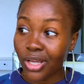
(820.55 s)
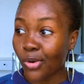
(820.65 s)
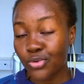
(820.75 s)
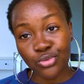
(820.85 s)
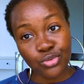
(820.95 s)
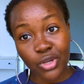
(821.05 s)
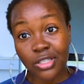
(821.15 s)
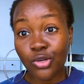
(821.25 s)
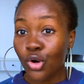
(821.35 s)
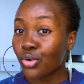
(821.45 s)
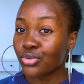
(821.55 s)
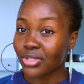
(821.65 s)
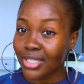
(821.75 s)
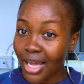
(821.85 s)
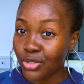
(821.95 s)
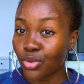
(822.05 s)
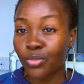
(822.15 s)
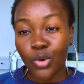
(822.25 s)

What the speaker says: Who should study? Who should stay at home?